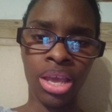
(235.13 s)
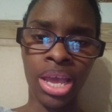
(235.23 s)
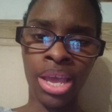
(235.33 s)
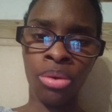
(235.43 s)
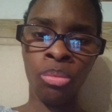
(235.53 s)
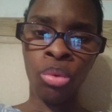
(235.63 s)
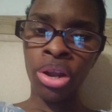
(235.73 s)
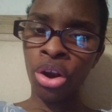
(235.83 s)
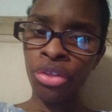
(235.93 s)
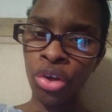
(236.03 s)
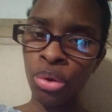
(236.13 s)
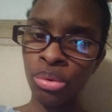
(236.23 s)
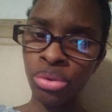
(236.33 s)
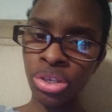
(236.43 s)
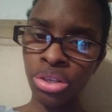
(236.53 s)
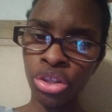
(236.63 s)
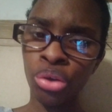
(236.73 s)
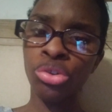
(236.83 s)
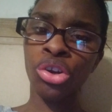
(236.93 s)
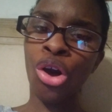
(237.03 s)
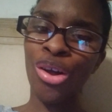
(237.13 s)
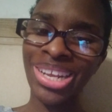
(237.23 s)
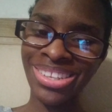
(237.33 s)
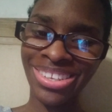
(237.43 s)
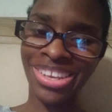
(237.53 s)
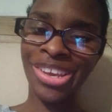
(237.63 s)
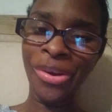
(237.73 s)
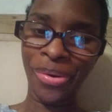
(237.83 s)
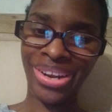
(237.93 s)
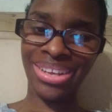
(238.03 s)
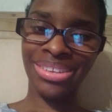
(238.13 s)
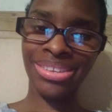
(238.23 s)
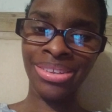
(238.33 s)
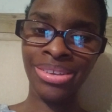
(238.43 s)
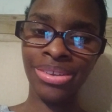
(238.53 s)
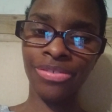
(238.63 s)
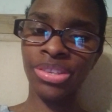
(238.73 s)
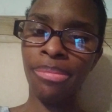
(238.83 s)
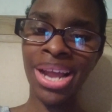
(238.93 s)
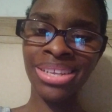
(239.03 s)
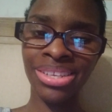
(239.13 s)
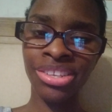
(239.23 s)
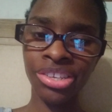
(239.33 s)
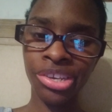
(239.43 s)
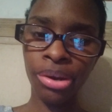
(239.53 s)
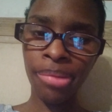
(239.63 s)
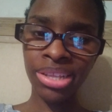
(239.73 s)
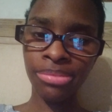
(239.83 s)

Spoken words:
And what are those? Those are called insecurities. If somebody's insecure about